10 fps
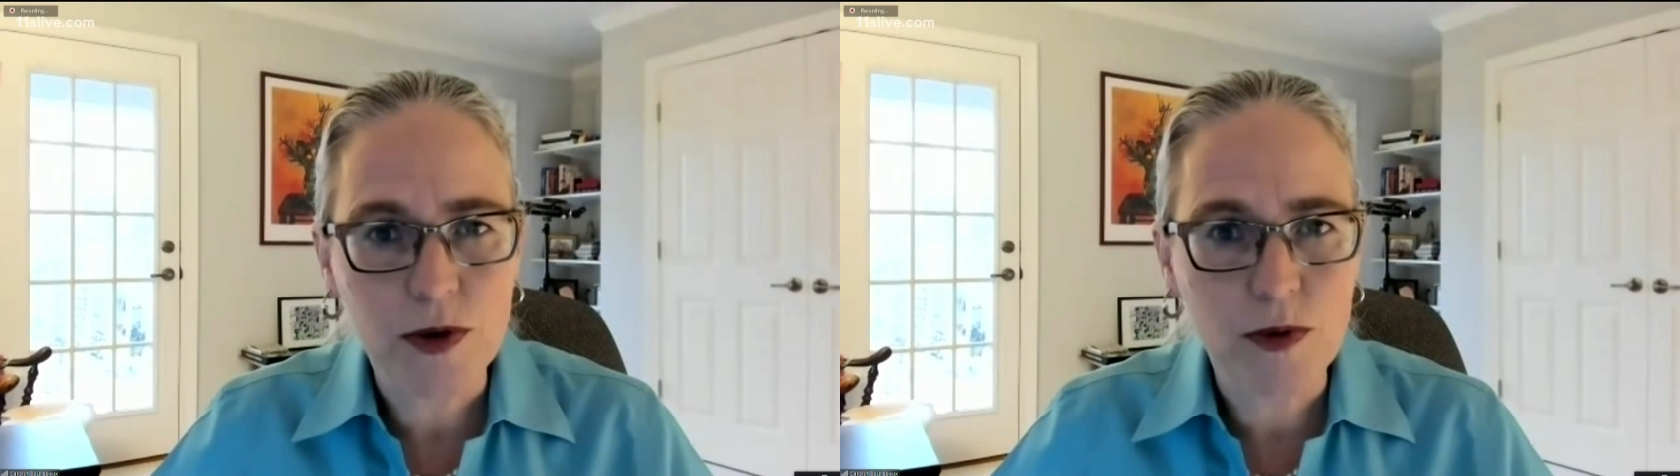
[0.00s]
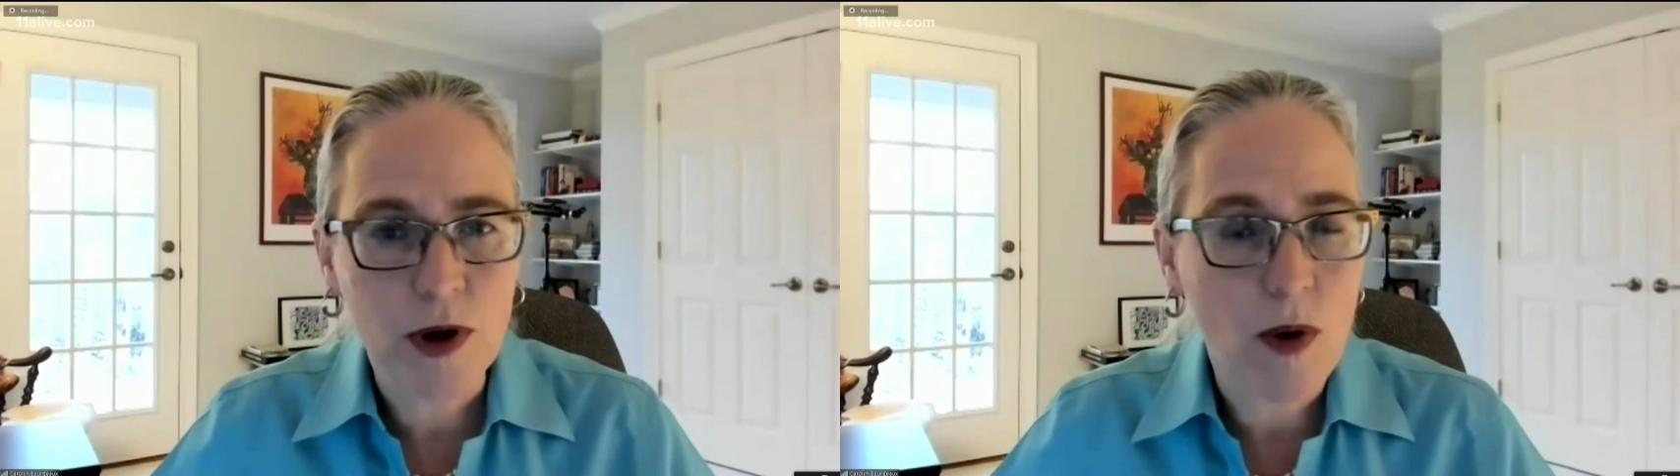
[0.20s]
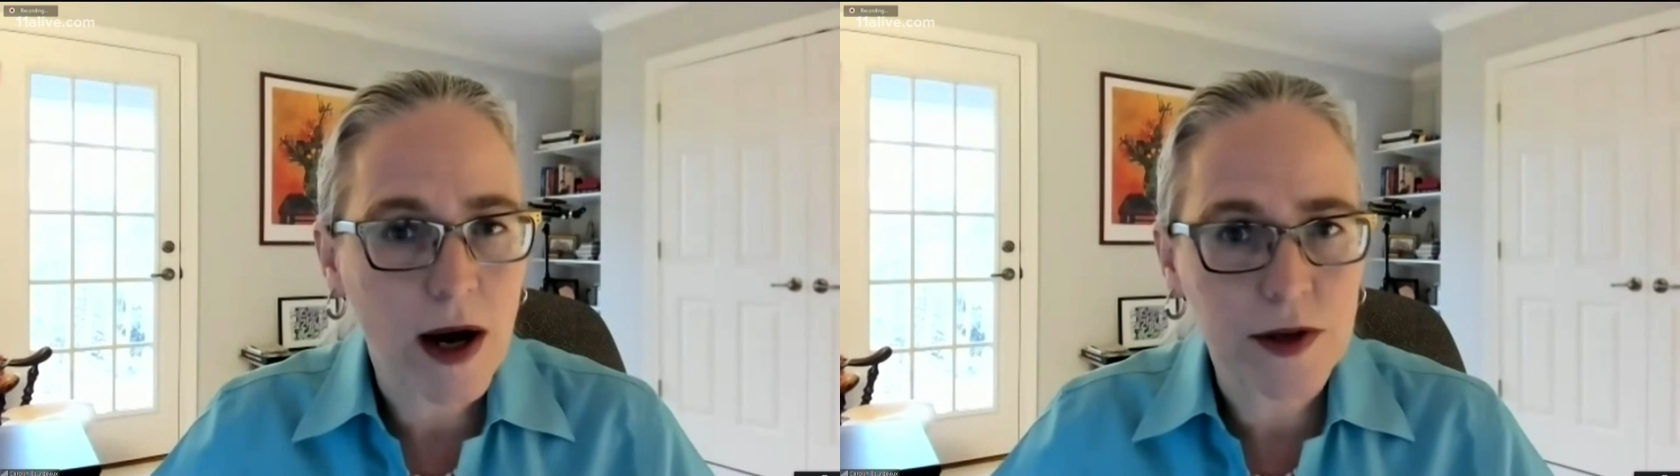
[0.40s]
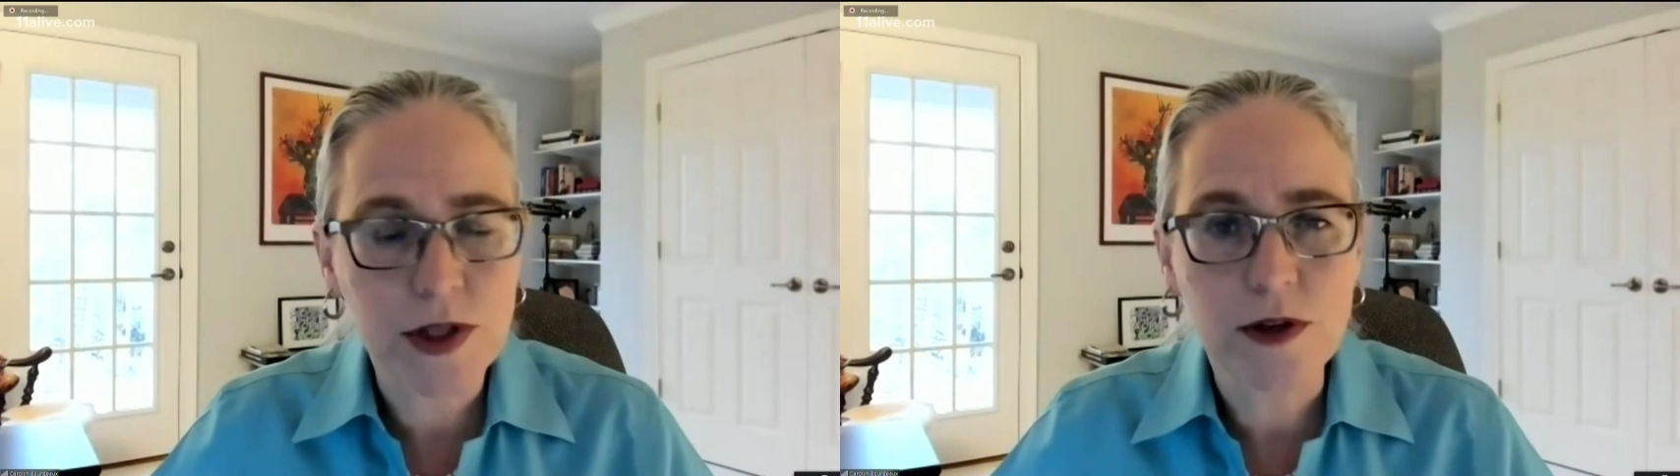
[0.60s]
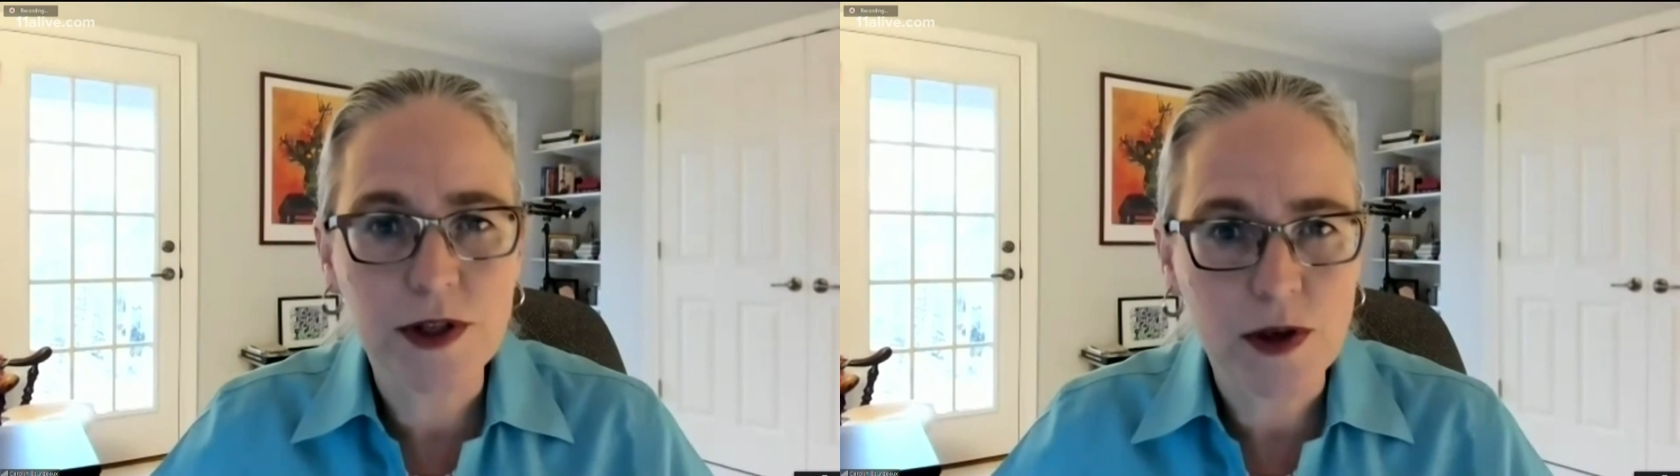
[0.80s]
require
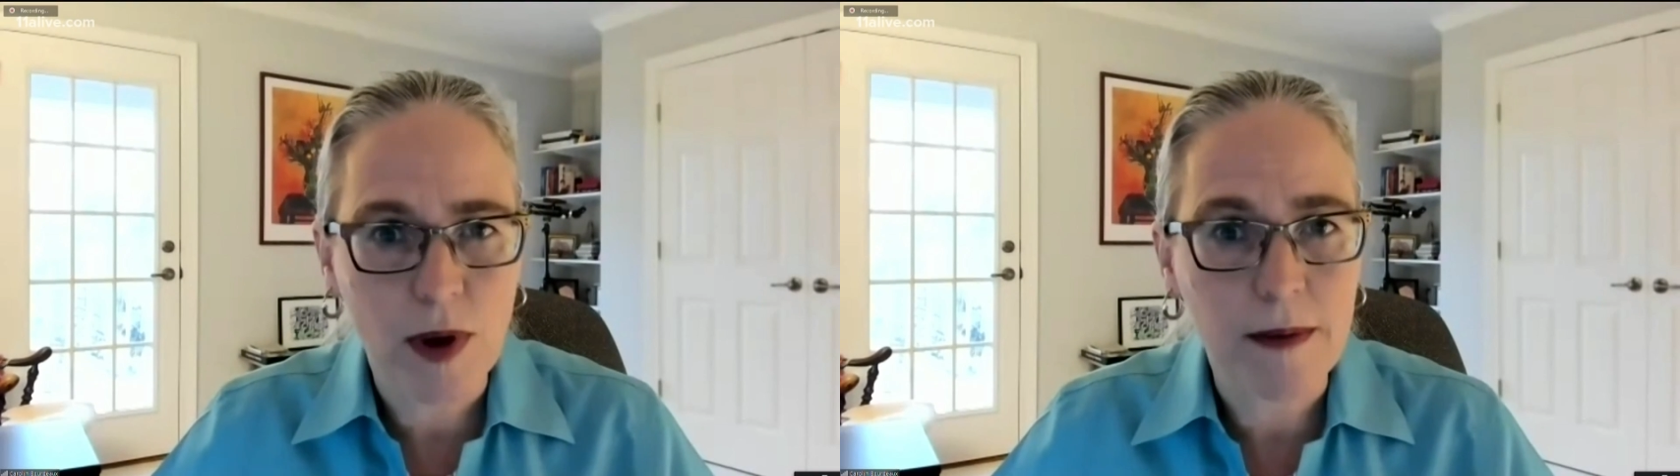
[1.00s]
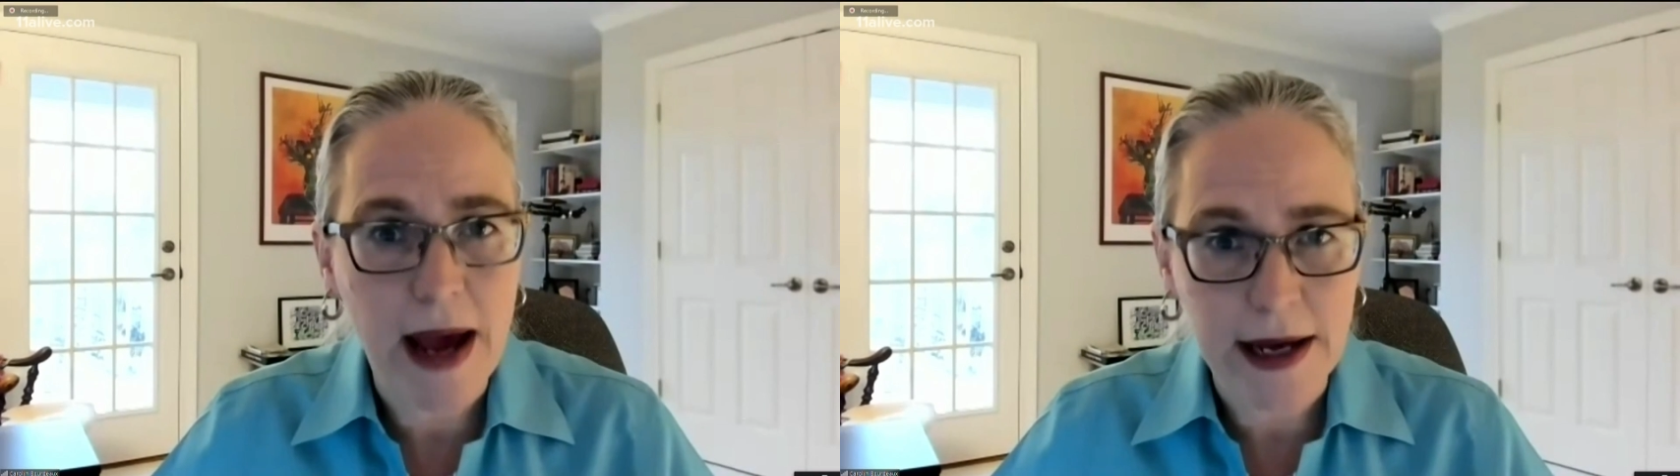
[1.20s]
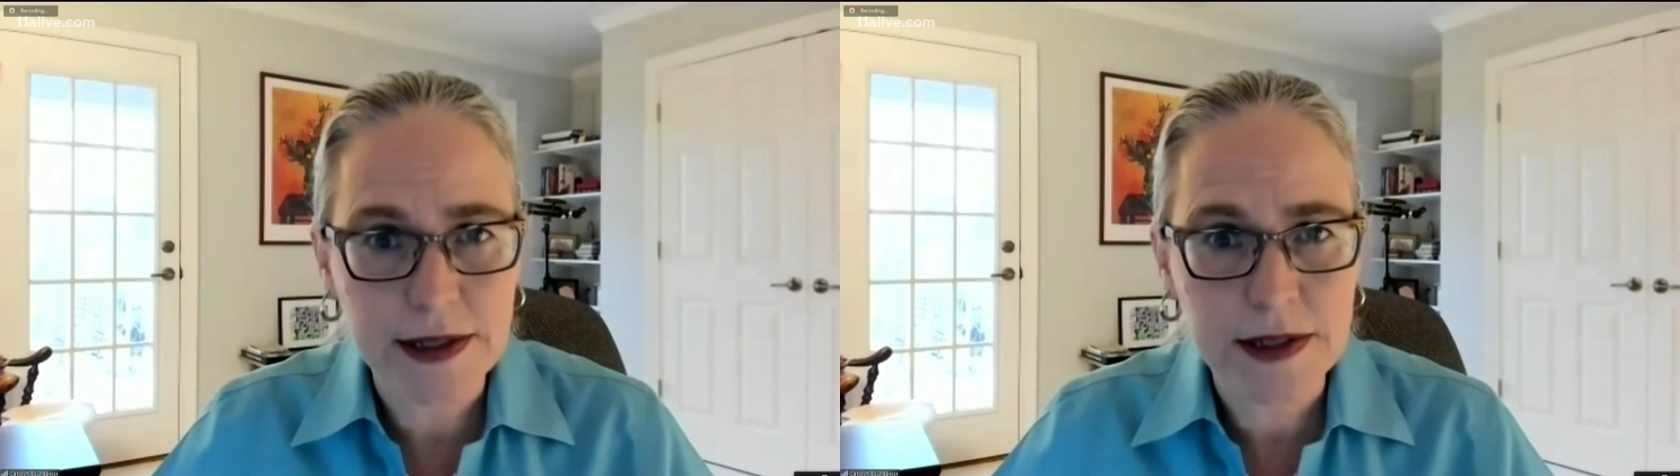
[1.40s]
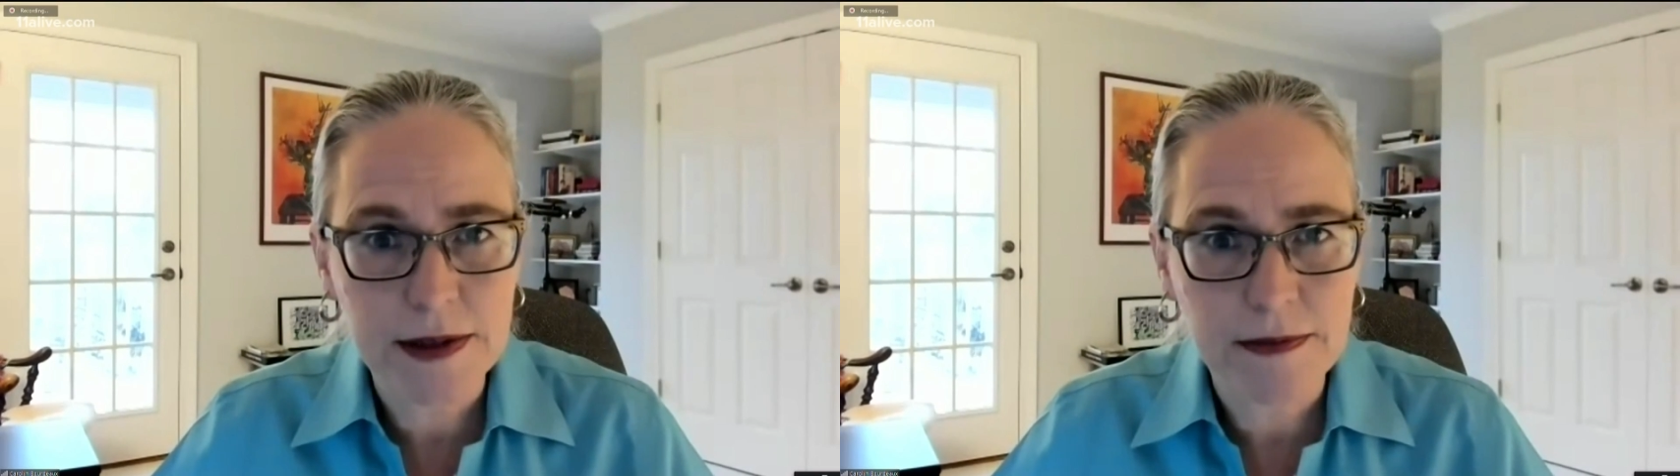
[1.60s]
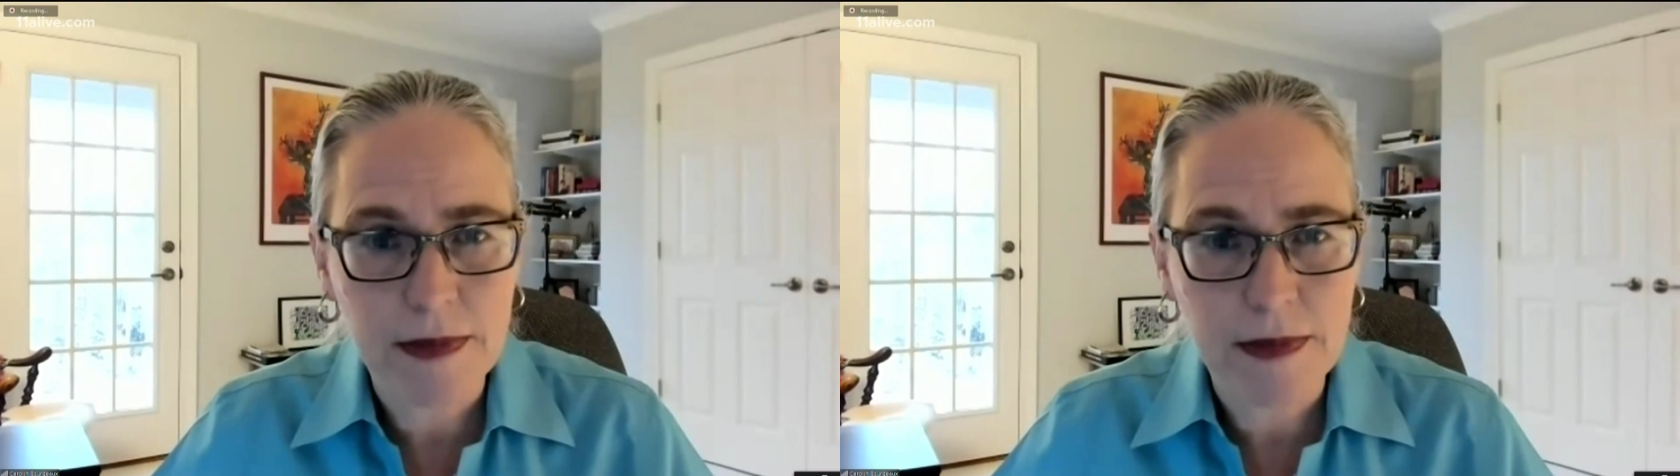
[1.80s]
students to wear masks.